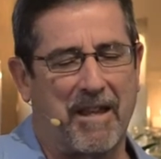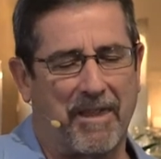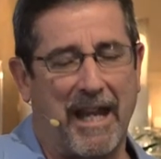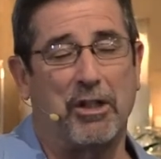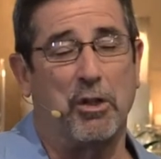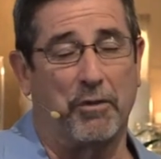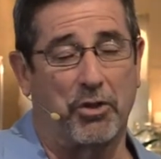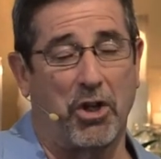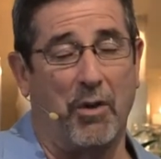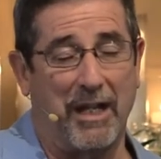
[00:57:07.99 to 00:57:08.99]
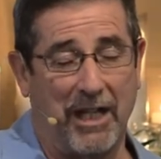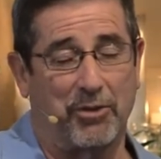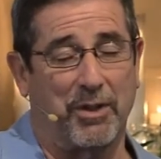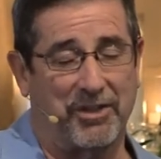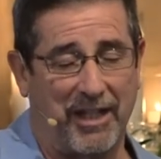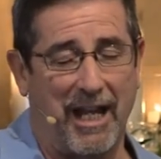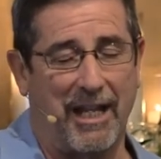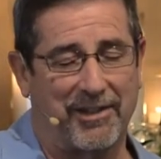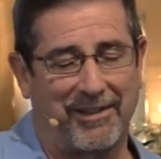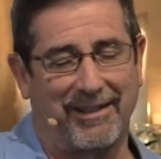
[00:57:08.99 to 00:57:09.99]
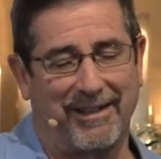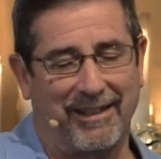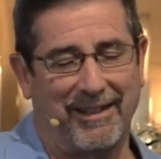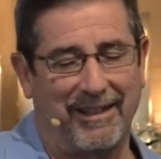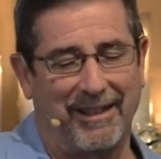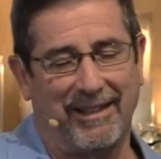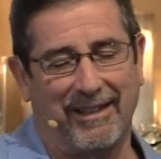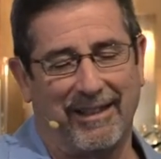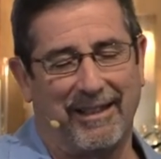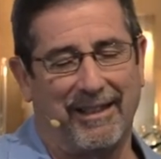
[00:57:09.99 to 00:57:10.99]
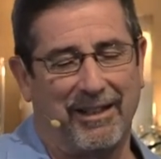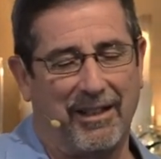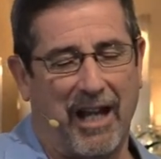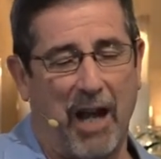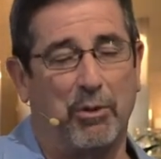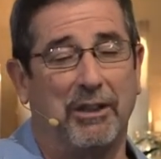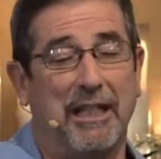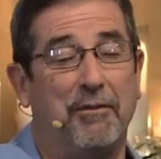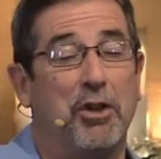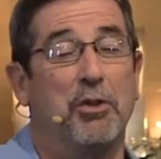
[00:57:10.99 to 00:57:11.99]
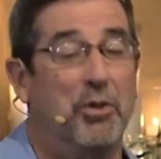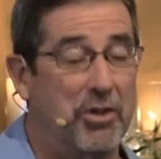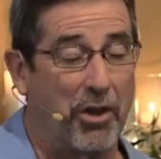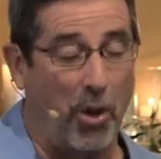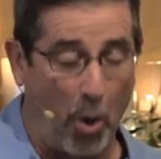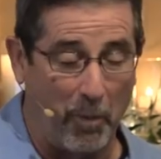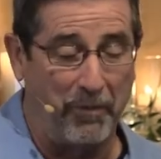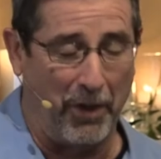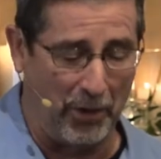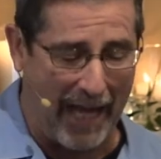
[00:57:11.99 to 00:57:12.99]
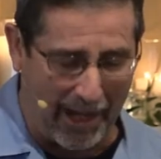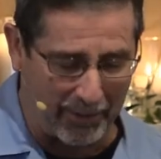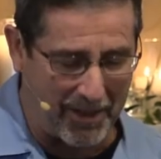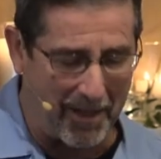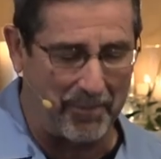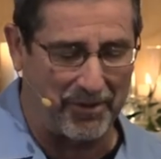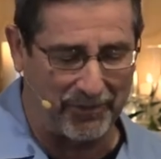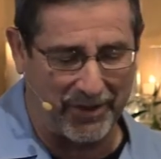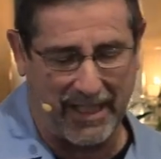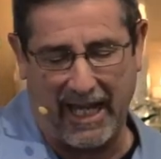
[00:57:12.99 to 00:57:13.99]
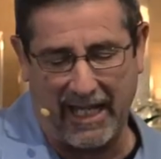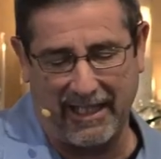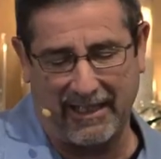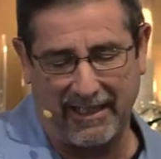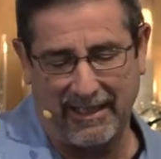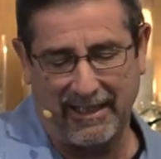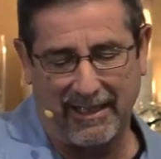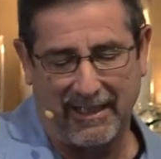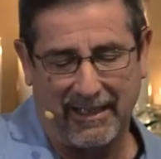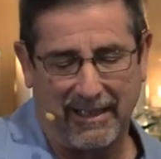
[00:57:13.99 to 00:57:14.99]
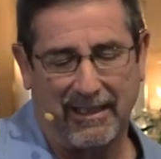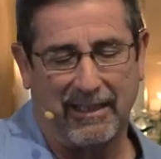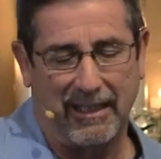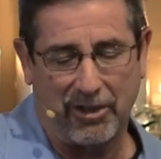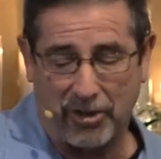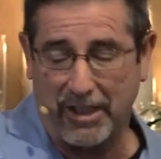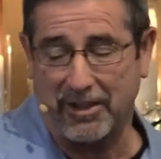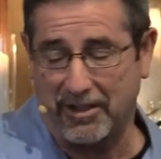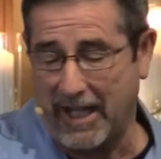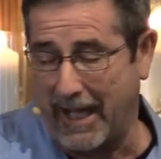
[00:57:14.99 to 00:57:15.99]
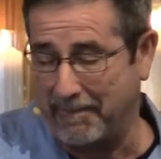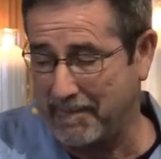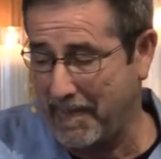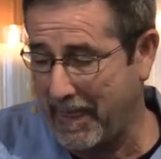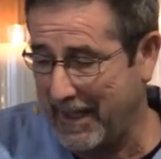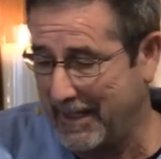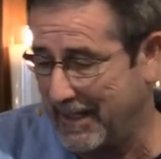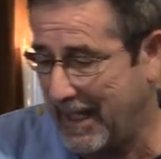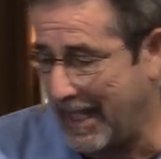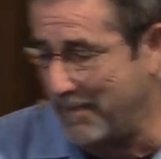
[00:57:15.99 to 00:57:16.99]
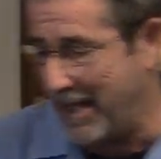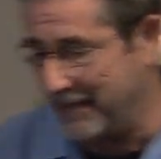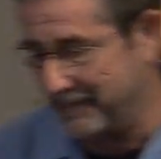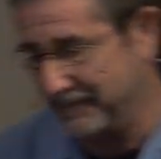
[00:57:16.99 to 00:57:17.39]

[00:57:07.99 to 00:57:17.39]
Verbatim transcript: Thank you for showing interest in us. I will leave you to the hope filled outcomes of today. In Jesus' name, amen.